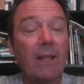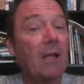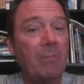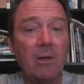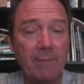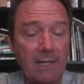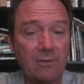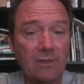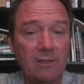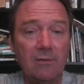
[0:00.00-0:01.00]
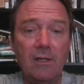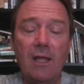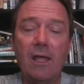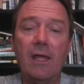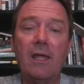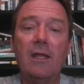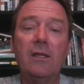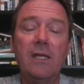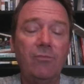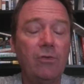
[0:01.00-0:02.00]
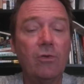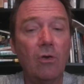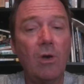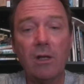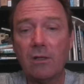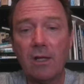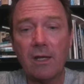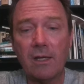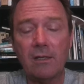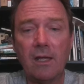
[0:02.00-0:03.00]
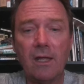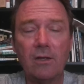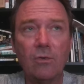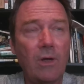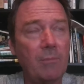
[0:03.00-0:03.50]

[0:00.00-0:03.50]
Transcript: Black Belt magazine. And if you go online and go,